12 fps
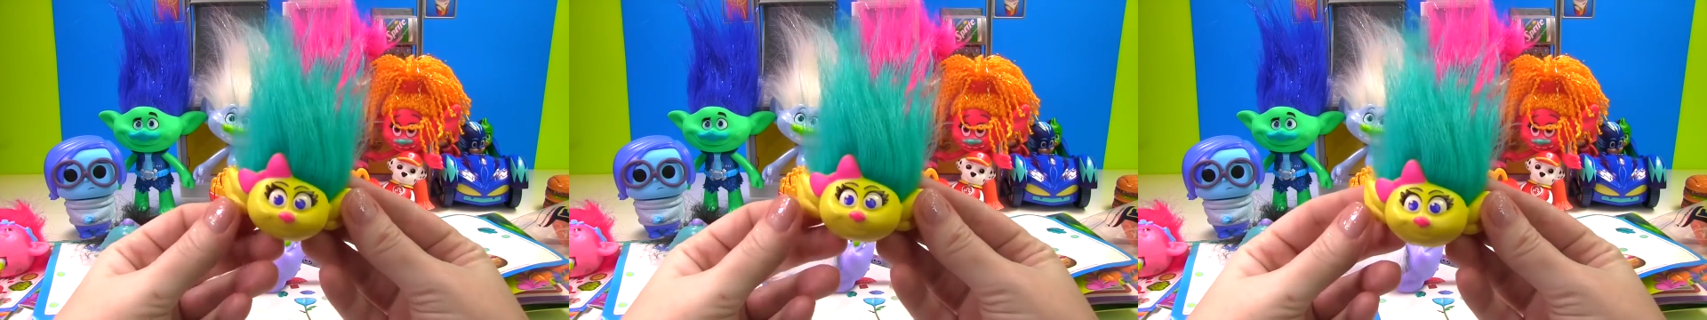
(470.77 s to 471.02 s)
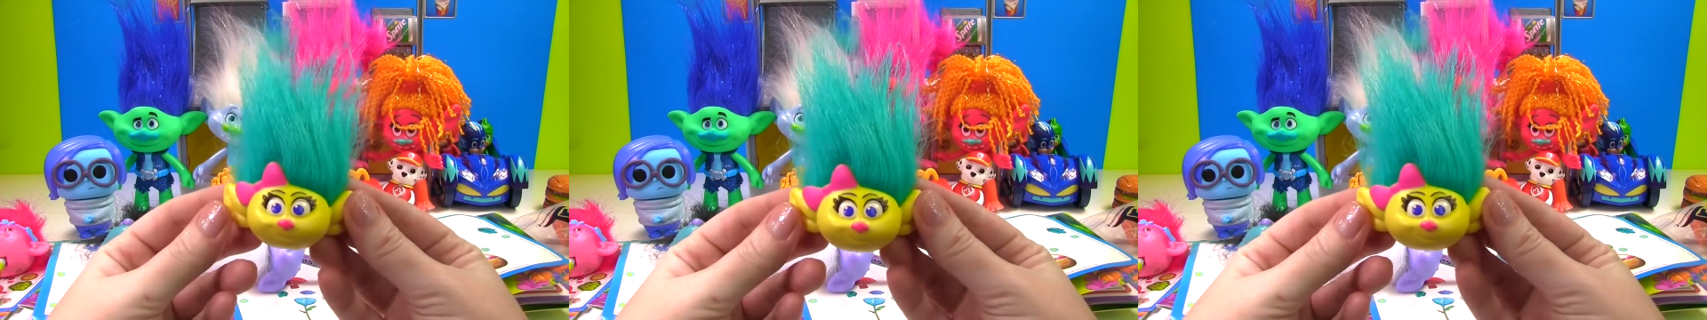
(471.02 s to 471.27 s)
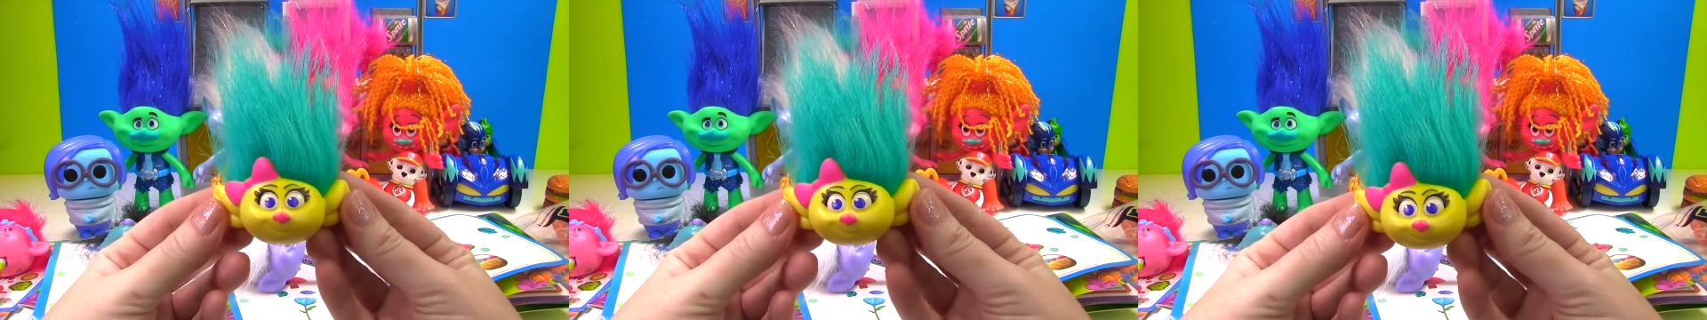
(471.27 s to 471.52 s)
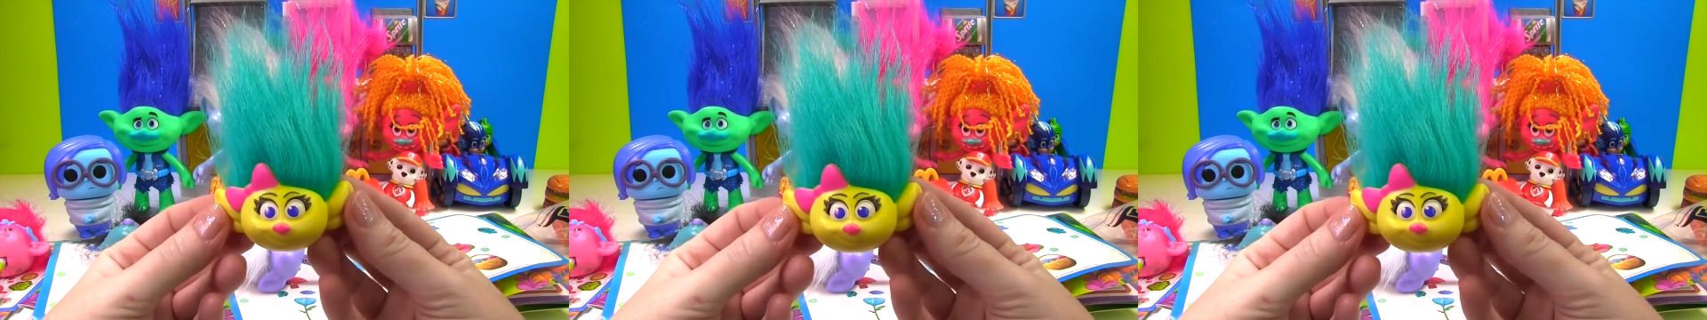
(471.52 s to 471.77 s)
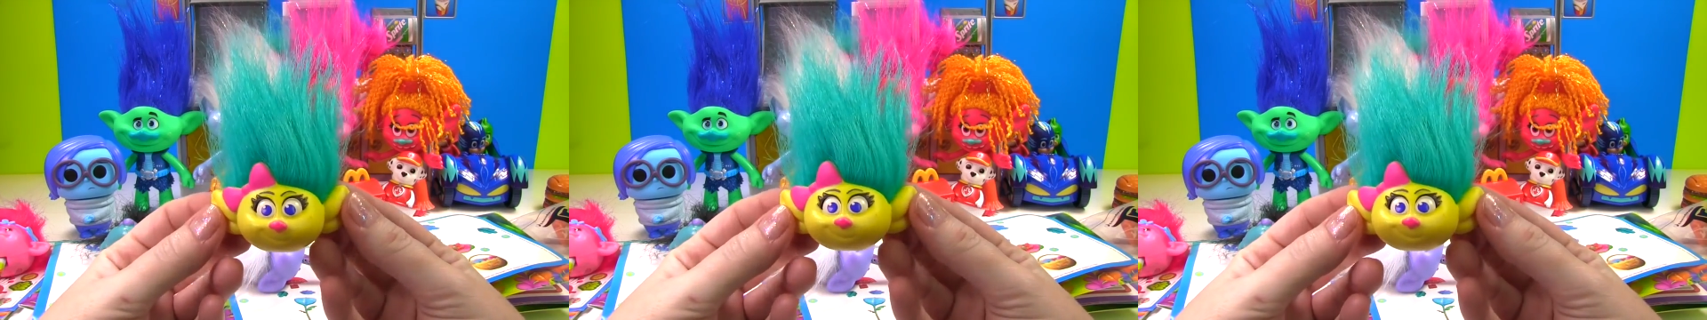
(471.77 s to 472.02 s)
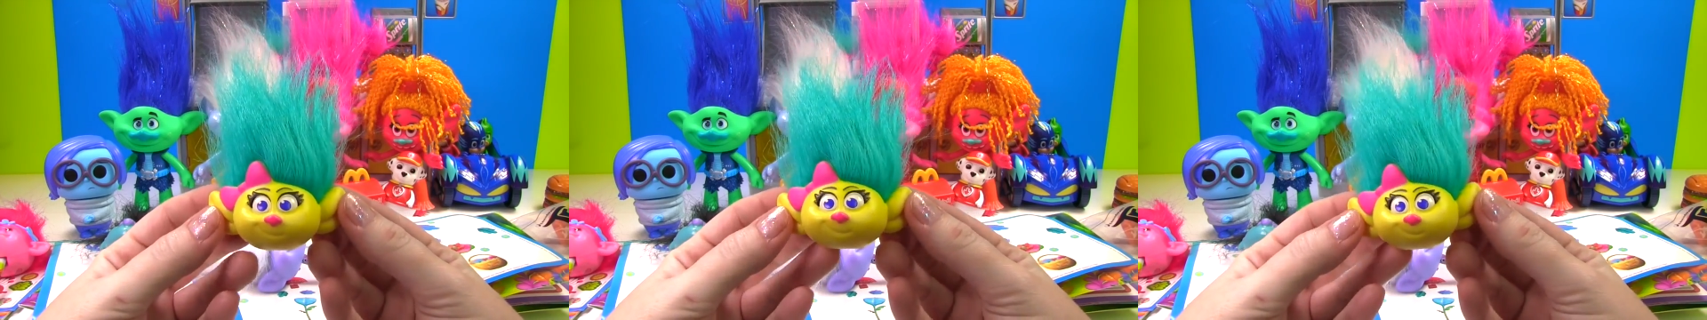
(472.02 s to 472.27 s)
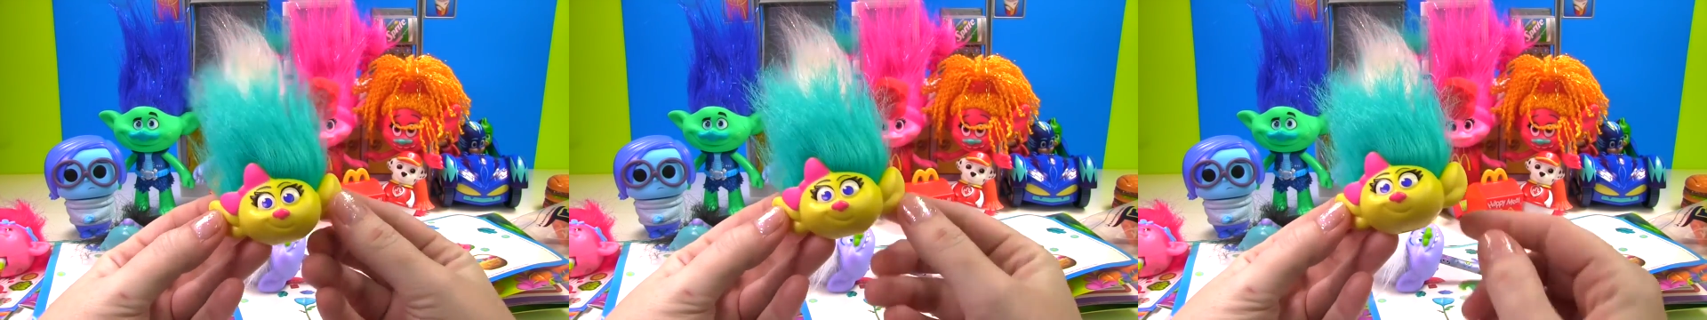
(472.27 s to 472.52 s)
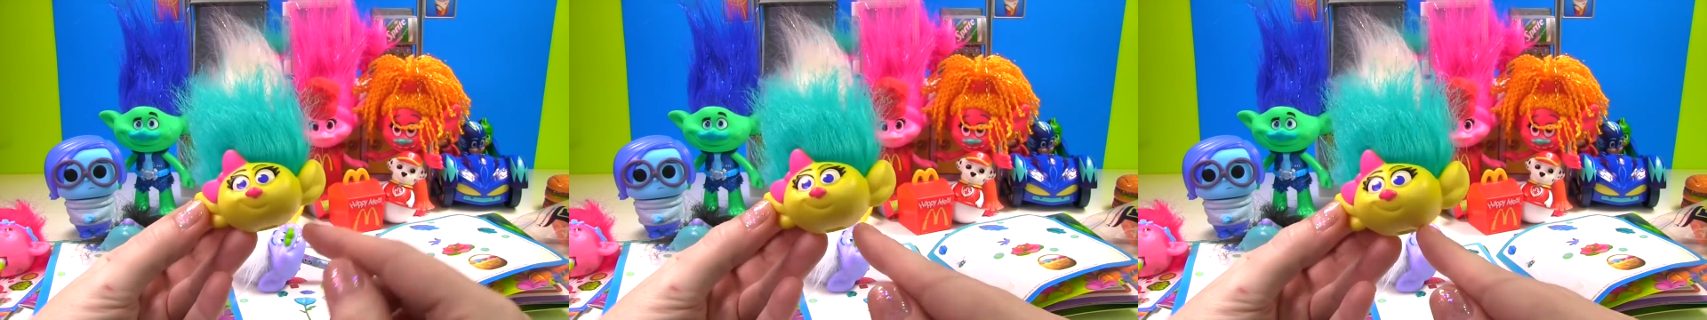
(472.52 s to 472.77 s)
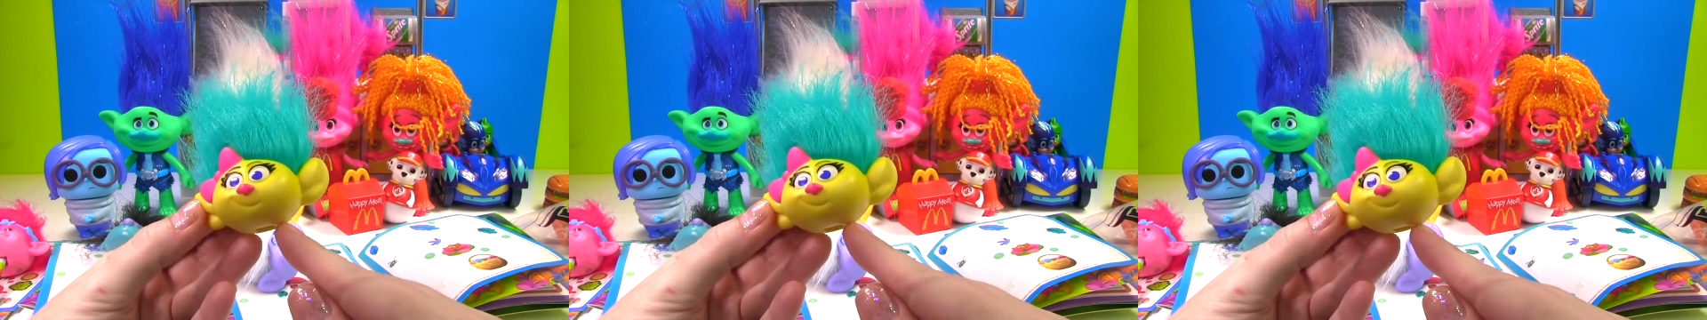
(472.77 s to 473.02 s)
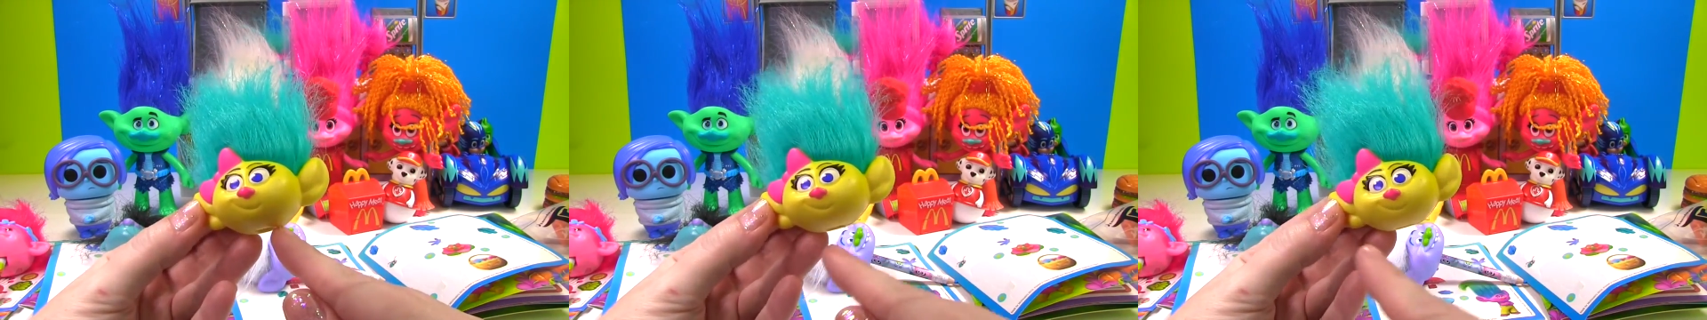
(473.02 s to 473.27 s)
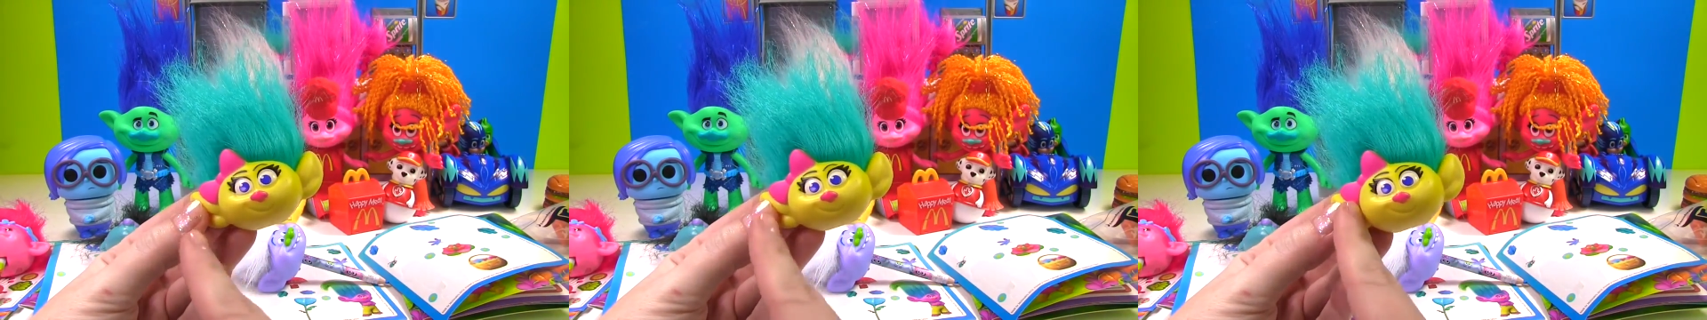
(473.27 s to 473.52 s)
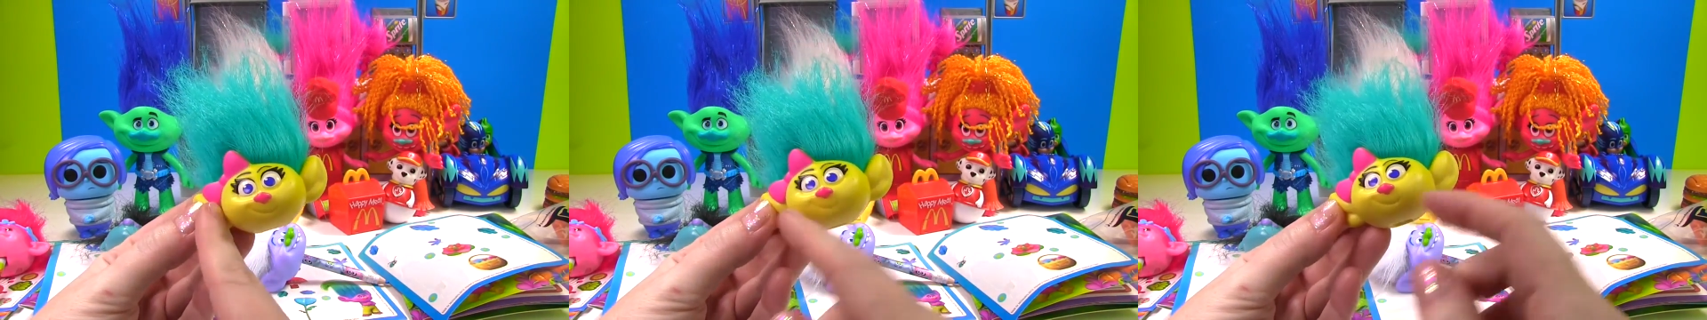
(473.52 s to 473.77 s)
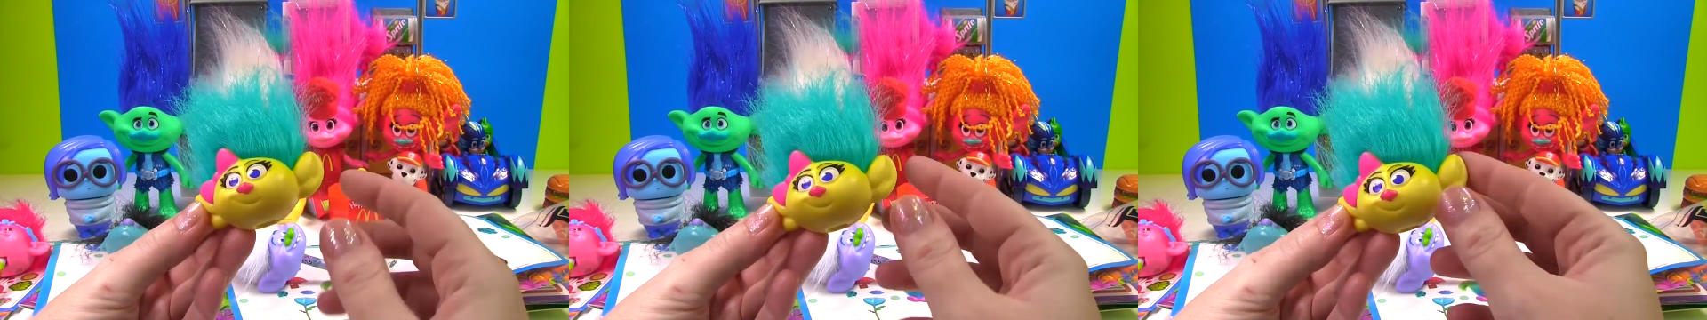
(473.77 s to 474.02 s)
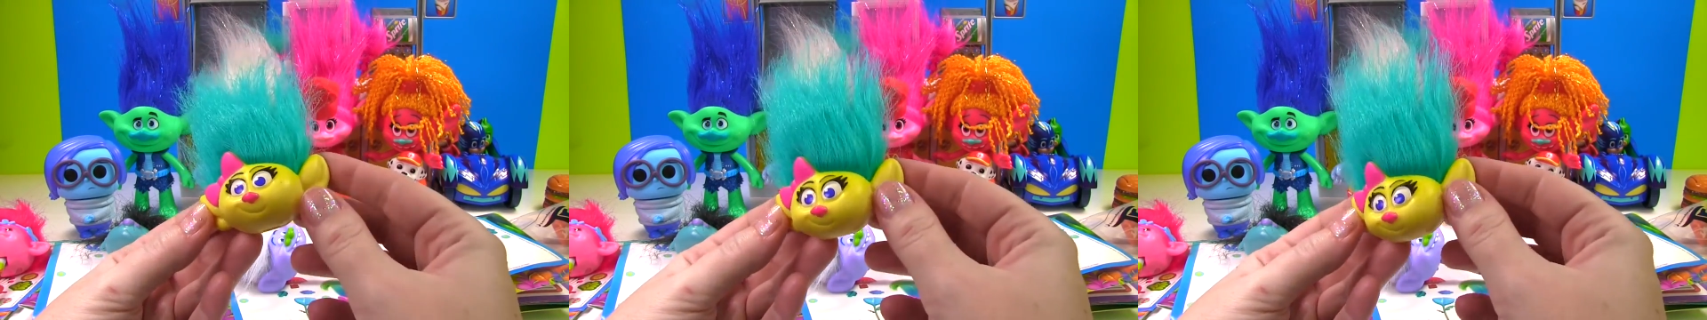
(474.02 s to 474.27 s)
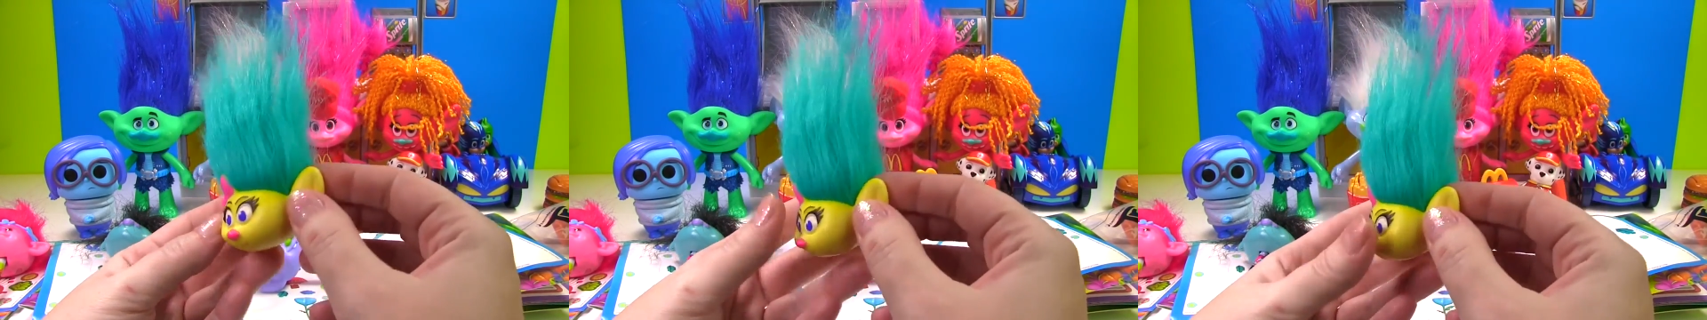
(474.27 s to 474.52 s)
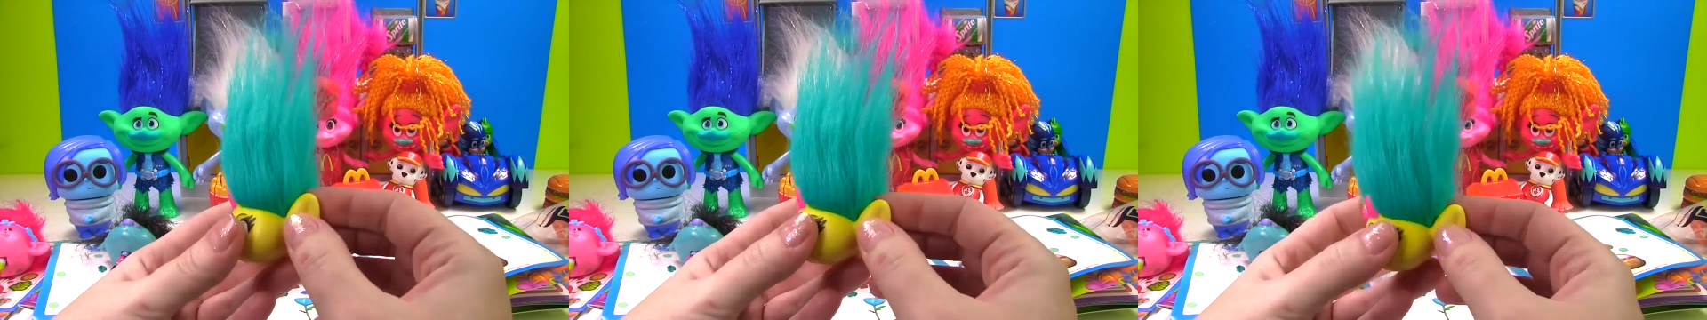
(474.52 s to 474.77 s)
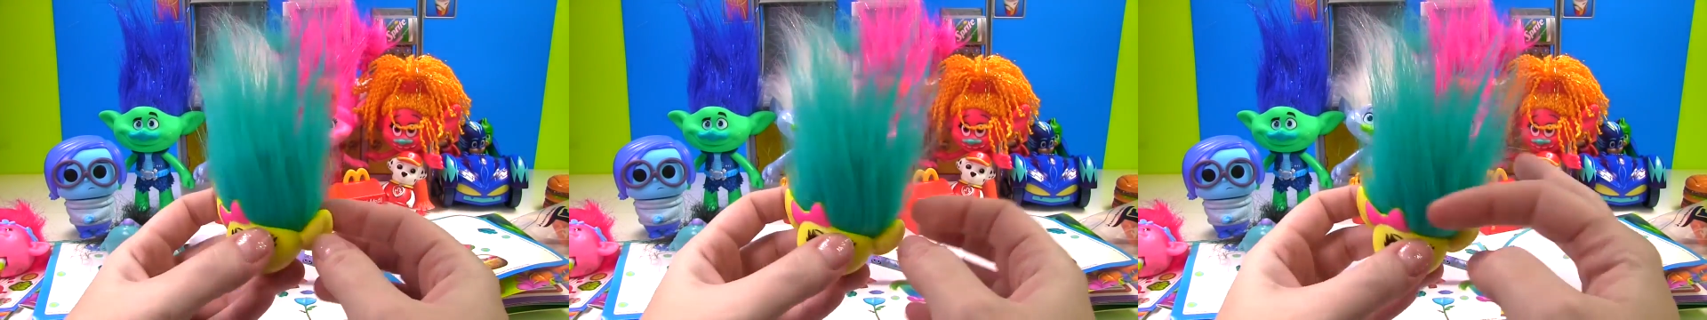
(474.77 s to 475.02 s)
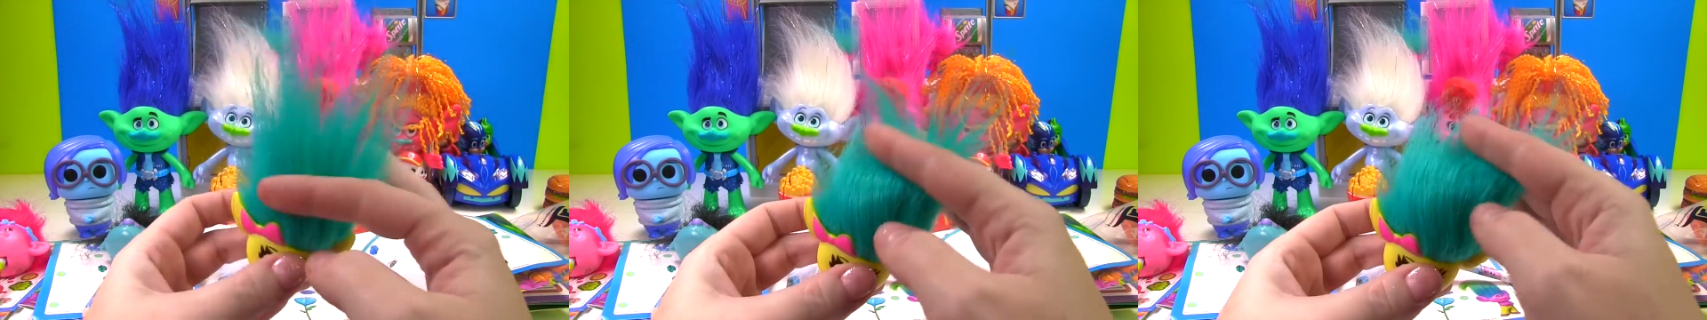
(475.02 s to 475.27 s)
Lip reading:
Nobody's mouth can be seen.